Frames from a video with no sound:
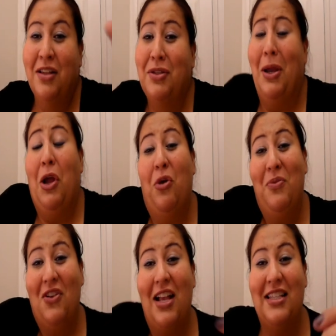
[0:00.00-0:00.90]
So I hope
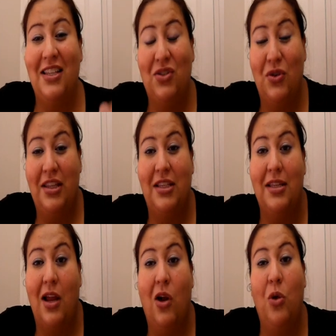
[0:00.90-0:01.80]
you guys enjoyed this.
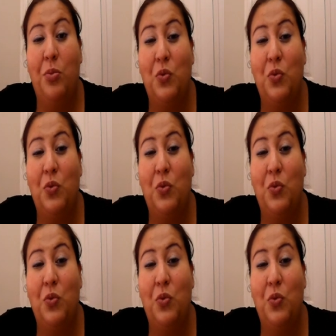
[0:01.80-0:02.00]
I hope